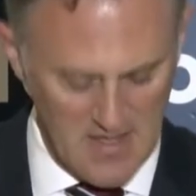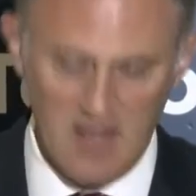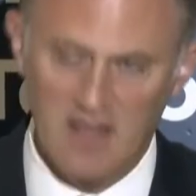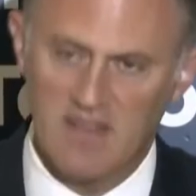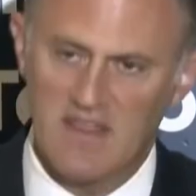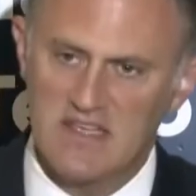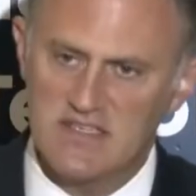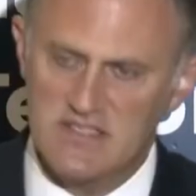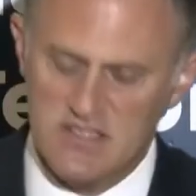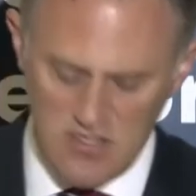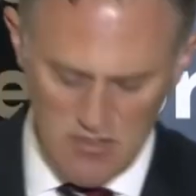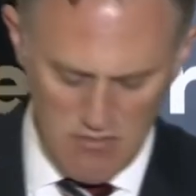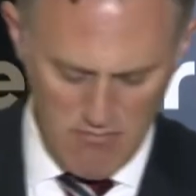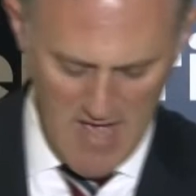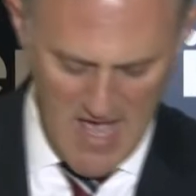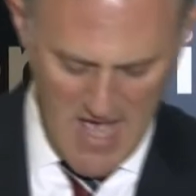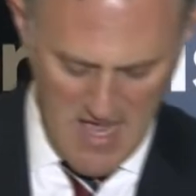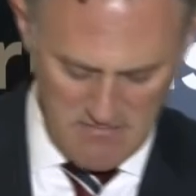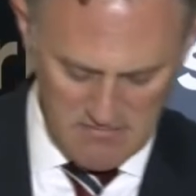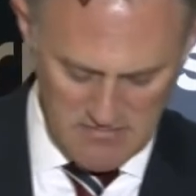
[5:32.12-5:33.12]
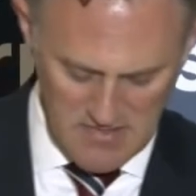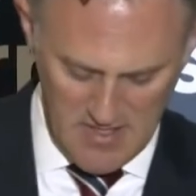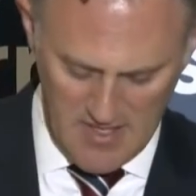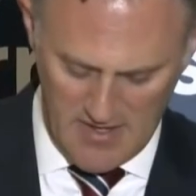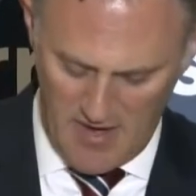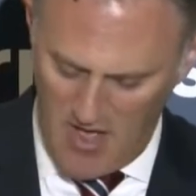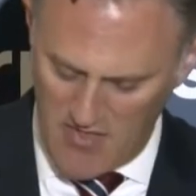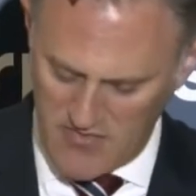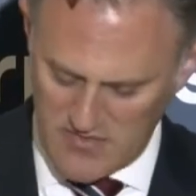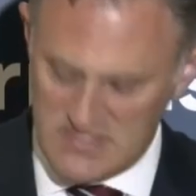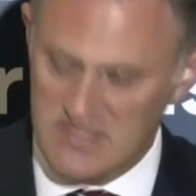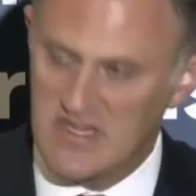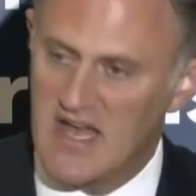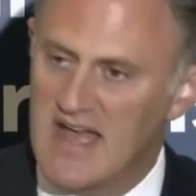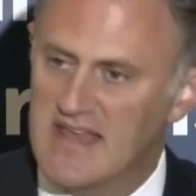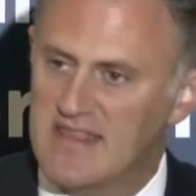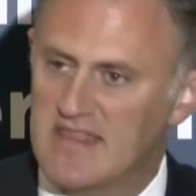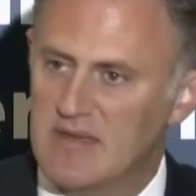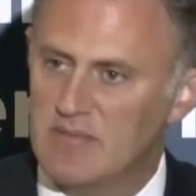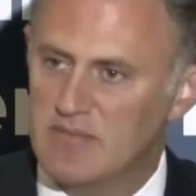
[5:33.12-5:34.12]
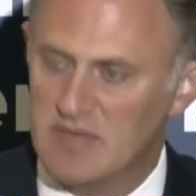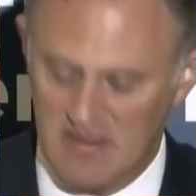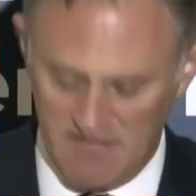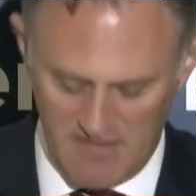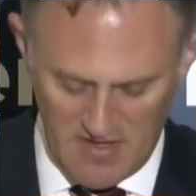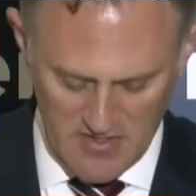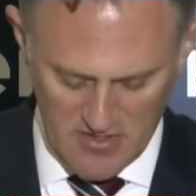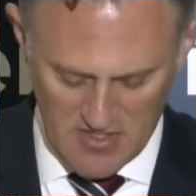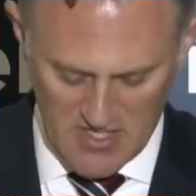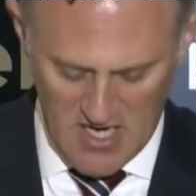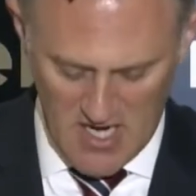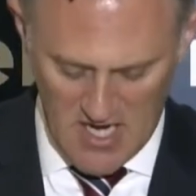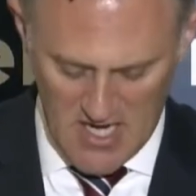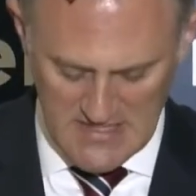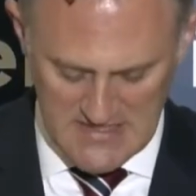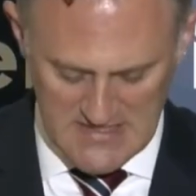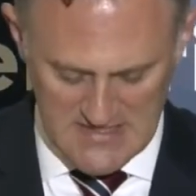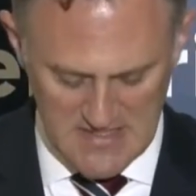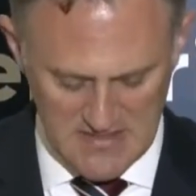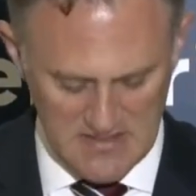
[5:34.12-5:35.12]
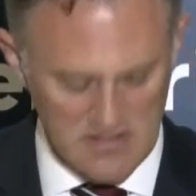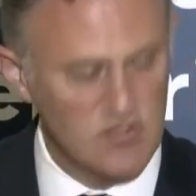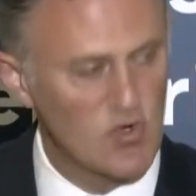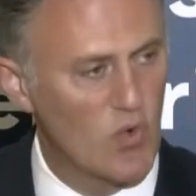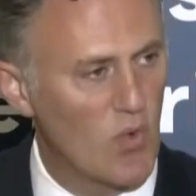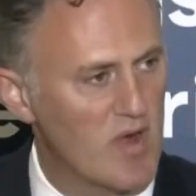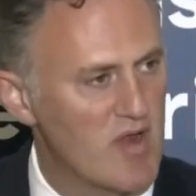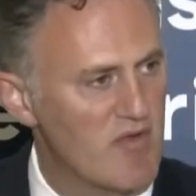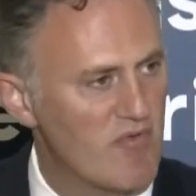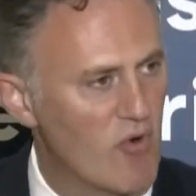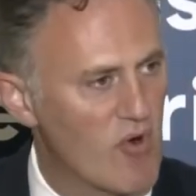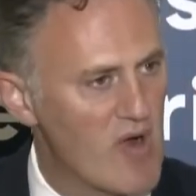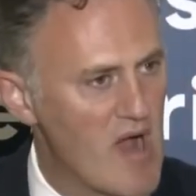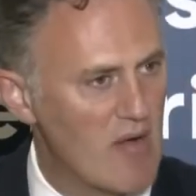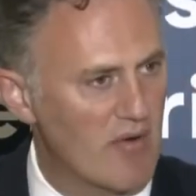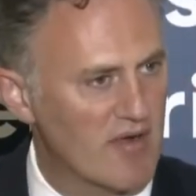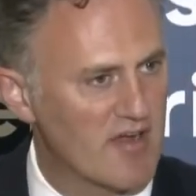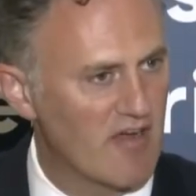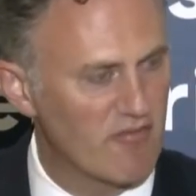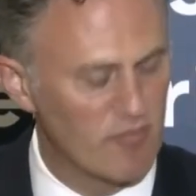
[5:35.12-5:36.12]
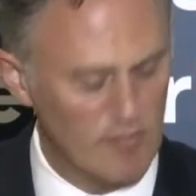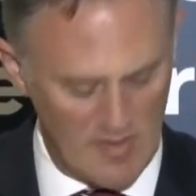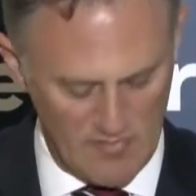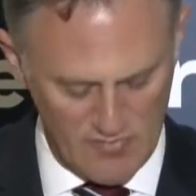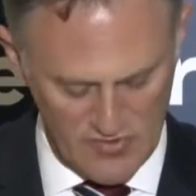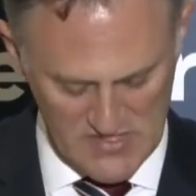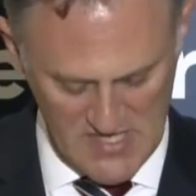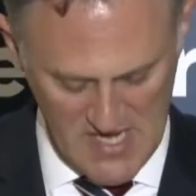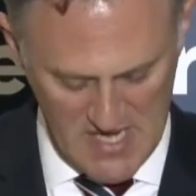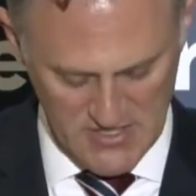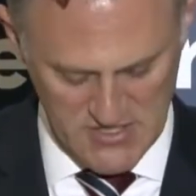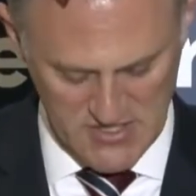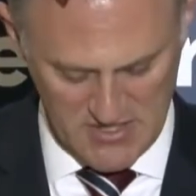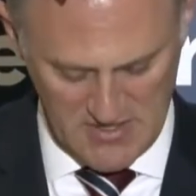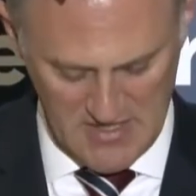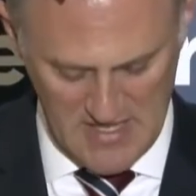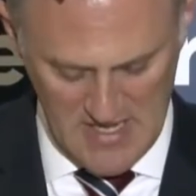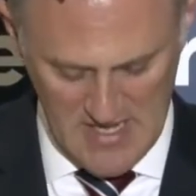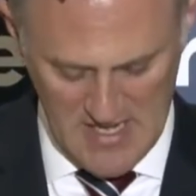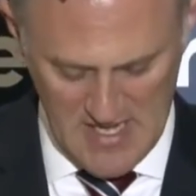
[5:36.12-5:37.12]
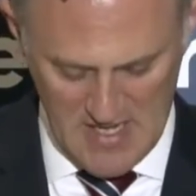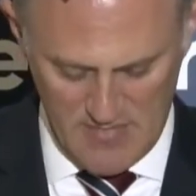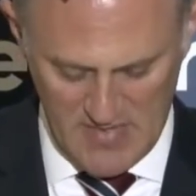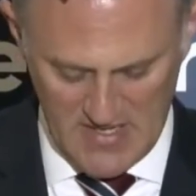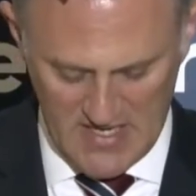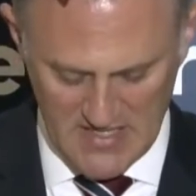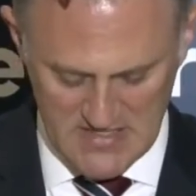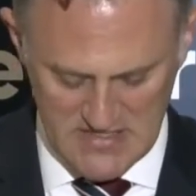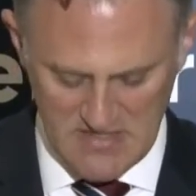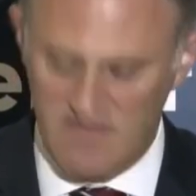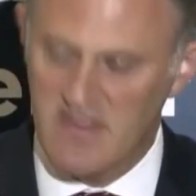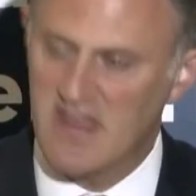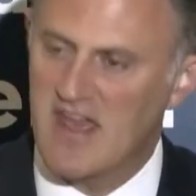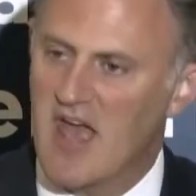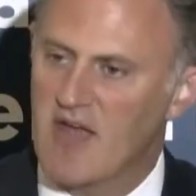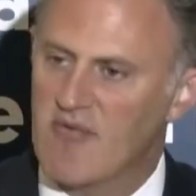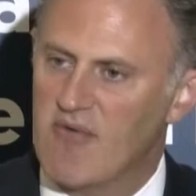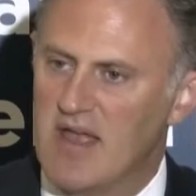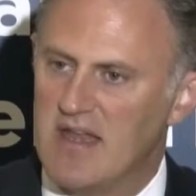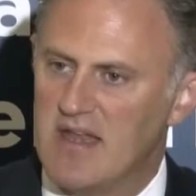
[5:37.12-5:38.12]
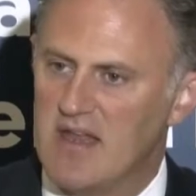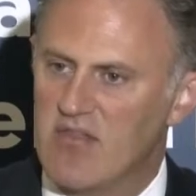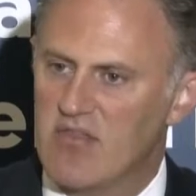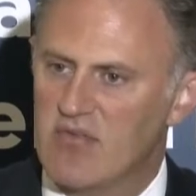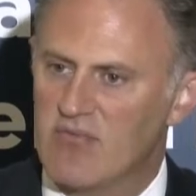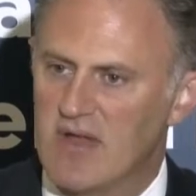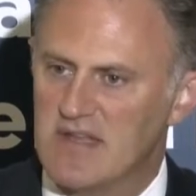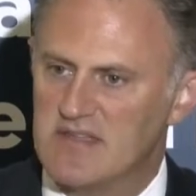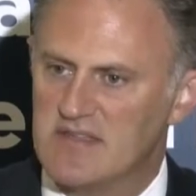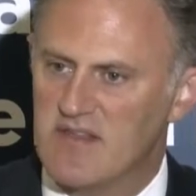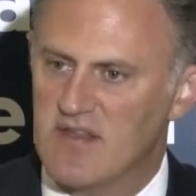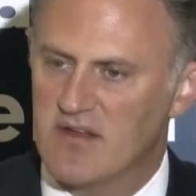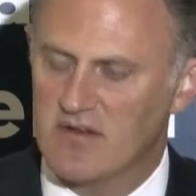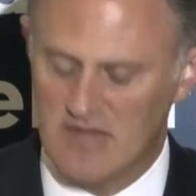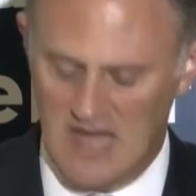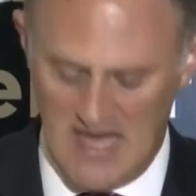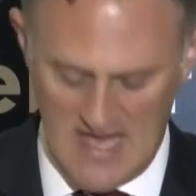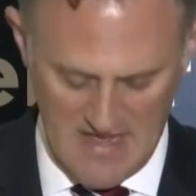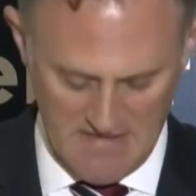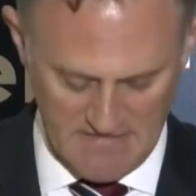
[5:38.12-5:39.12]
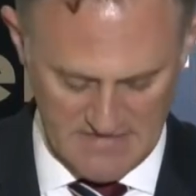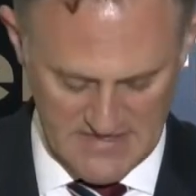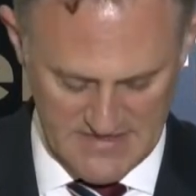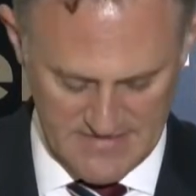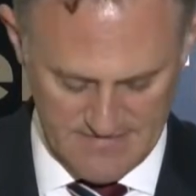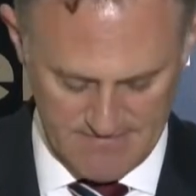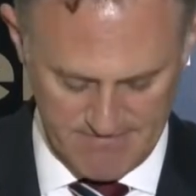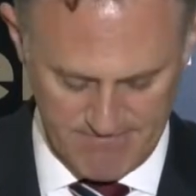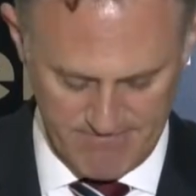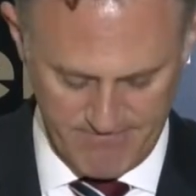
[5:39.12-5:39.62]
These two men and others like them live under constant 24-hour government protection because of the Iranian threat to their lives.